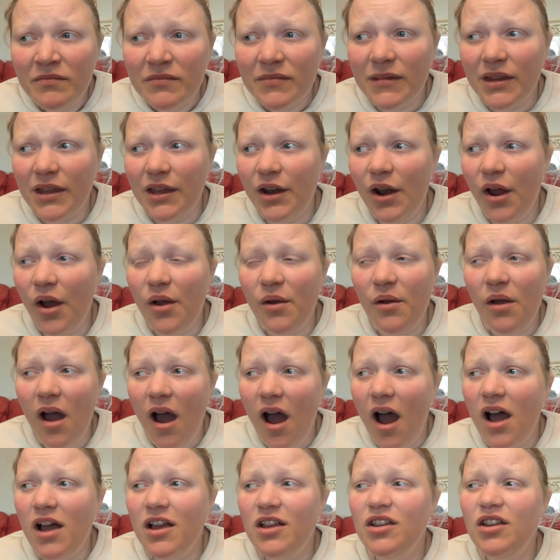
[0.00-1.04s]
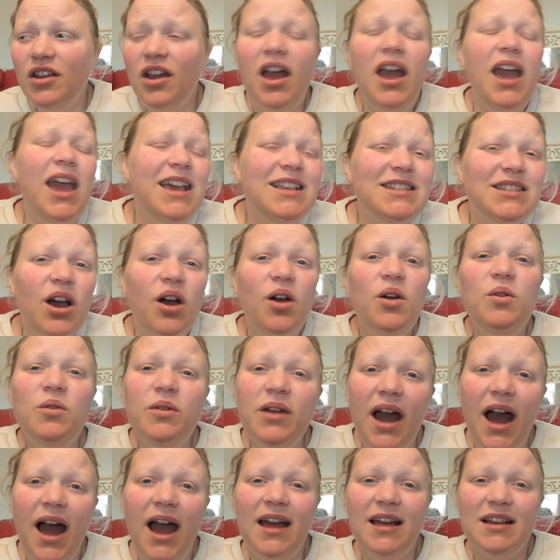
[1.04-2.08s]
You know, it's
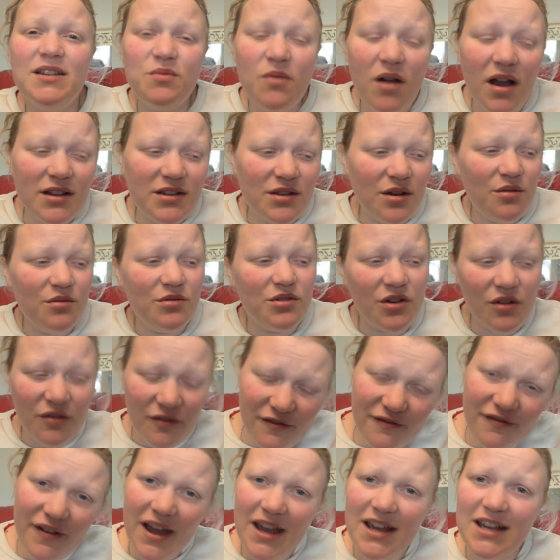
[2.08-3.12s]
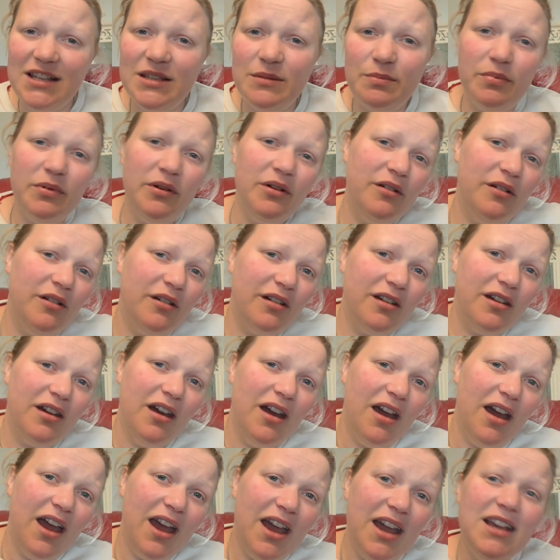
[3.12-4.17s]
okay. That's why I told you Facebook
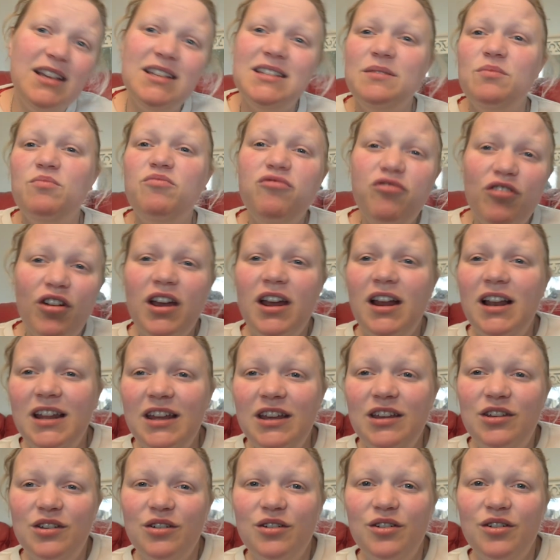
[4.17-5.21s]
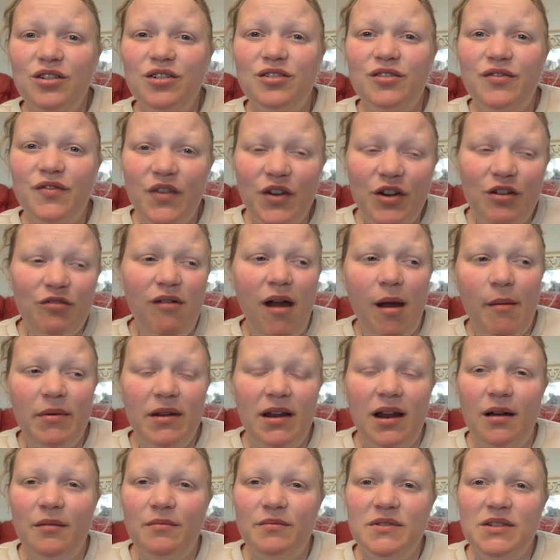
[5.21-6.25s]
is really good for
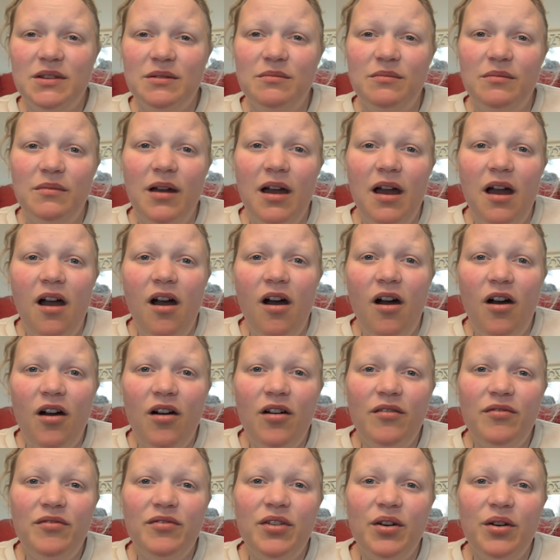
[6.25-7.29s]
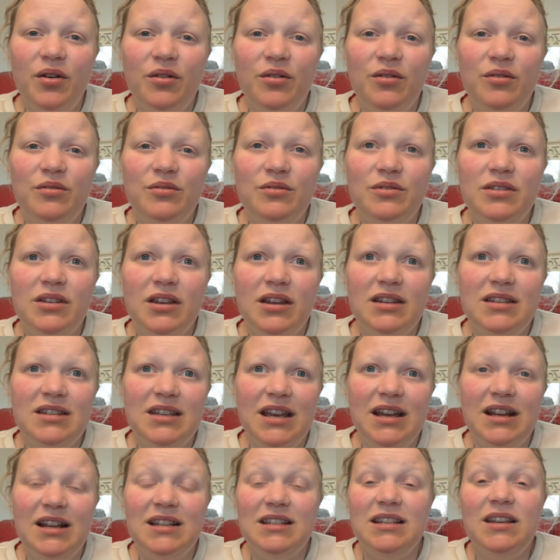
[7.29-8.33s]
grabbing up some of those
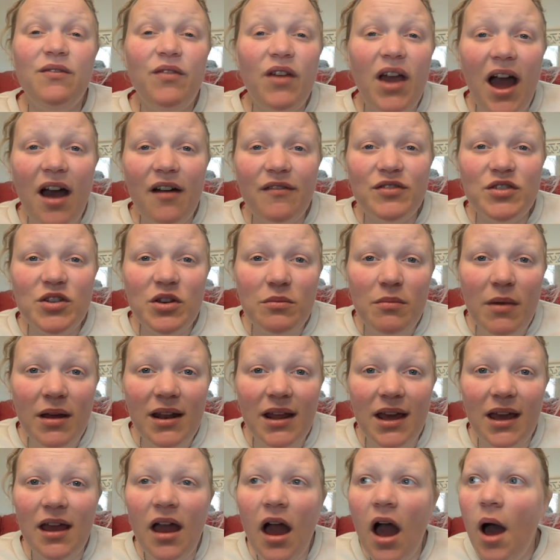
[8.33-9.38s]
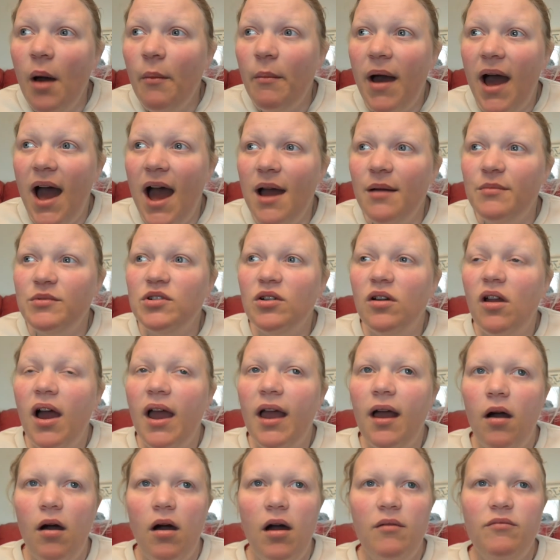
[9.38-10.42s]
seedlings. If you have too many, perhaps you're
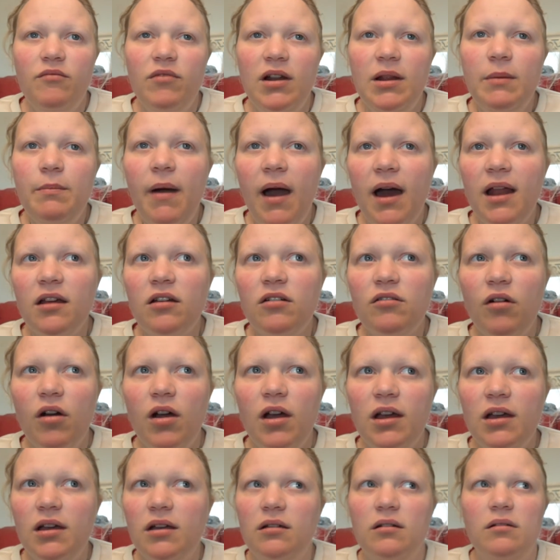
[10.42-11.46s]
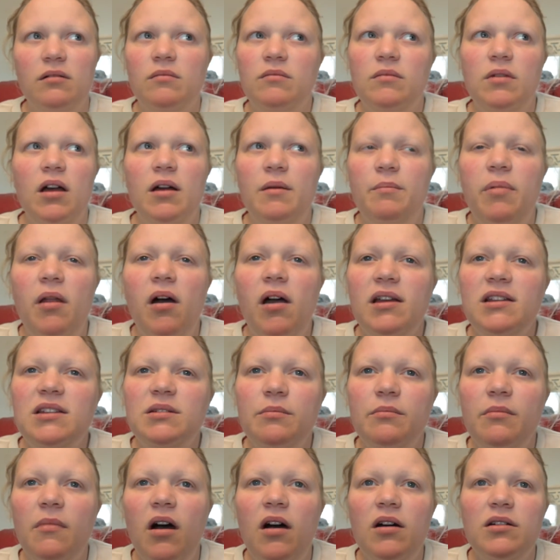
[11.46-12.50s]
like, oh, I'm really bad at growing,
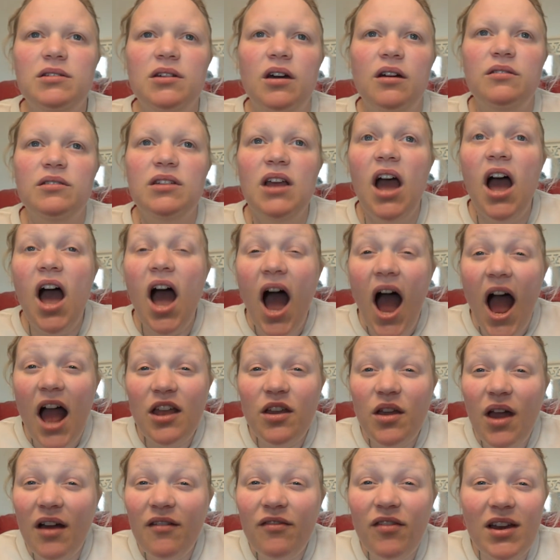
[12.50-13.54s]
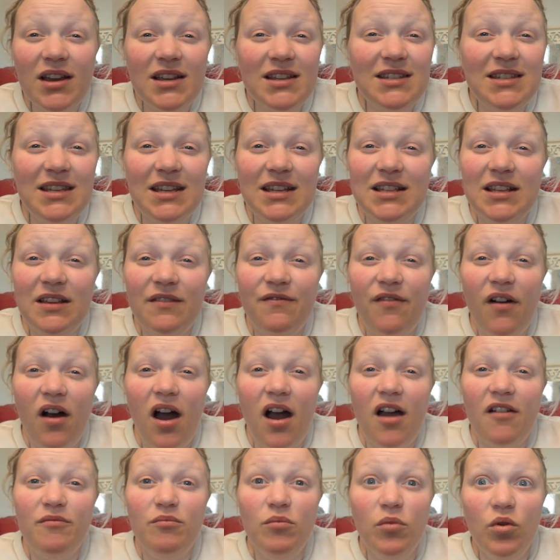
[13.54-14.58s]
planting tomatoes, and you have like
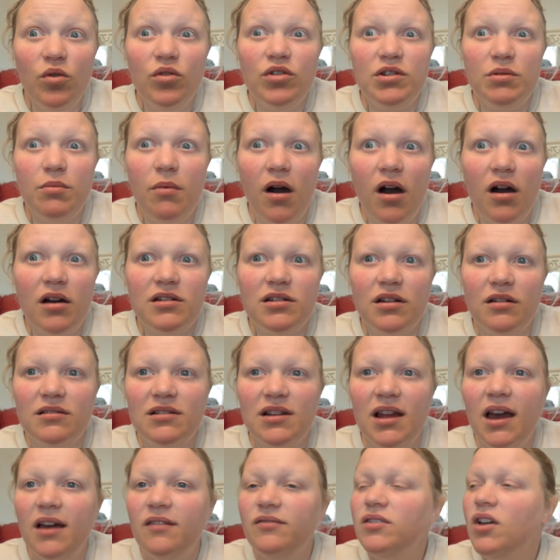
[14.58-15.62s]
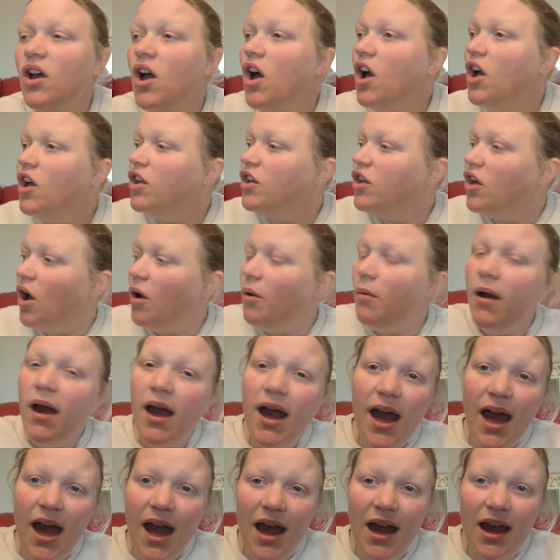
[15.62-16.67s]
65 more tomatoes left, go
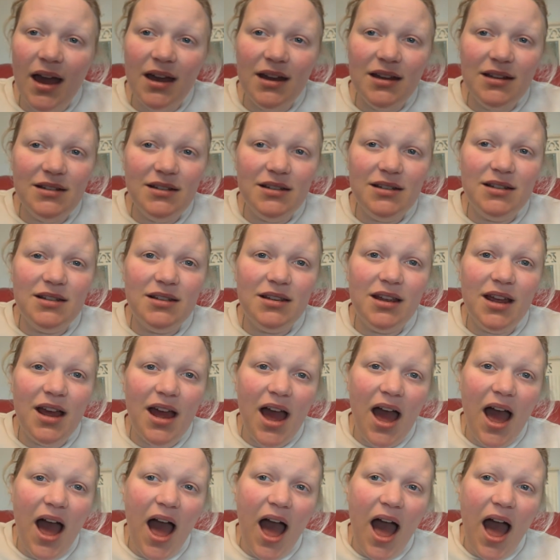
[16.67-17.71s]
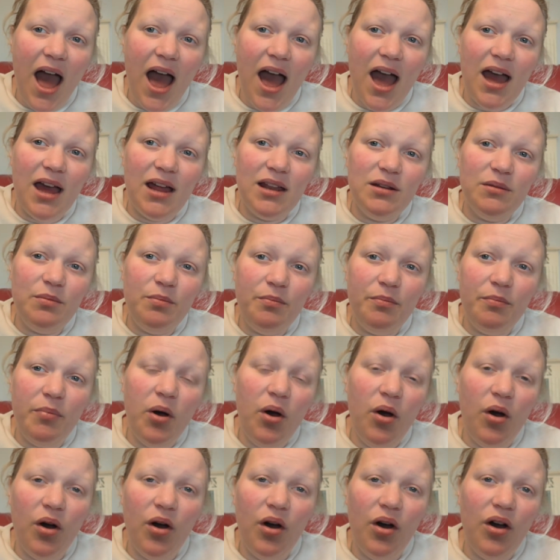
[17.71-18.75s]
ahead and
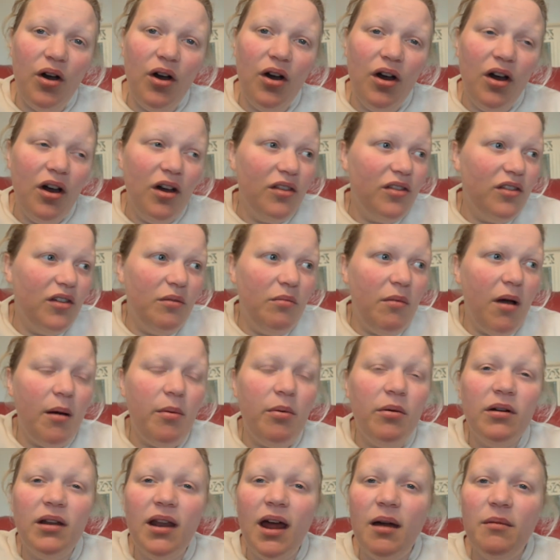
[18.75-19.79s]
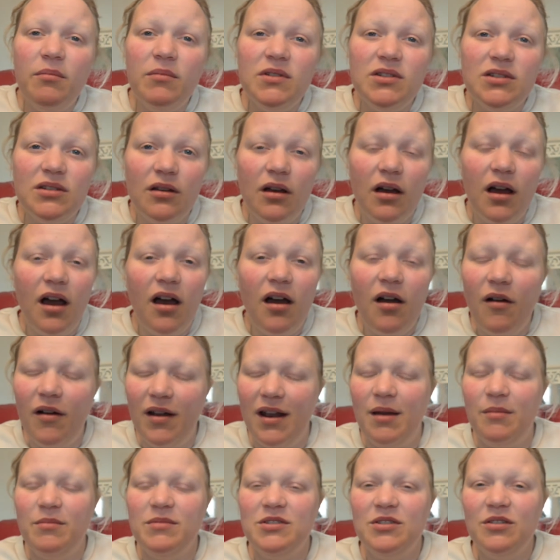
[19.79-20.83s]
put them up on Amazon,
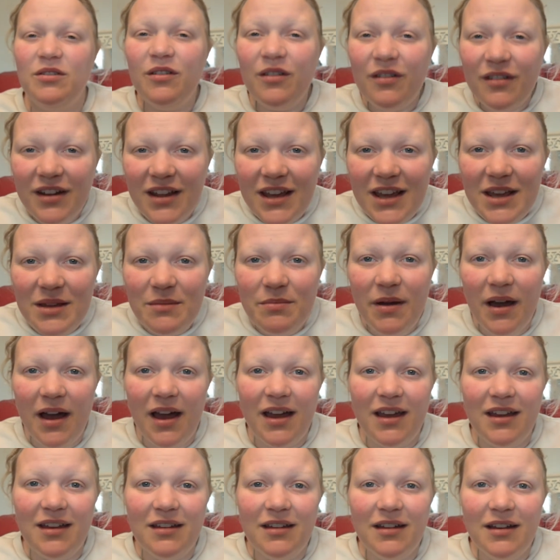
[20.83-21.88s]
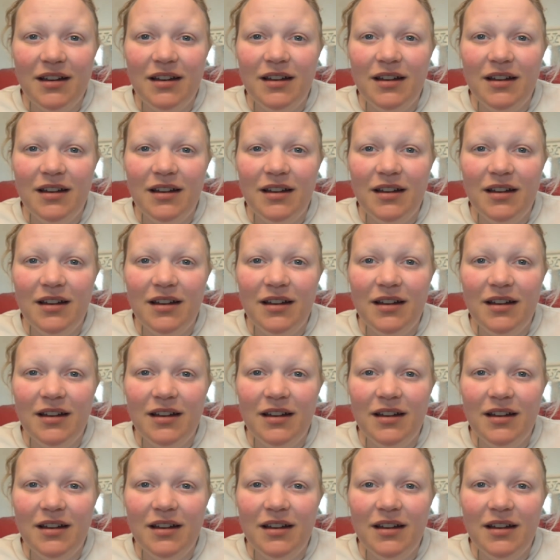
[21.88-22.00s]
on eBay.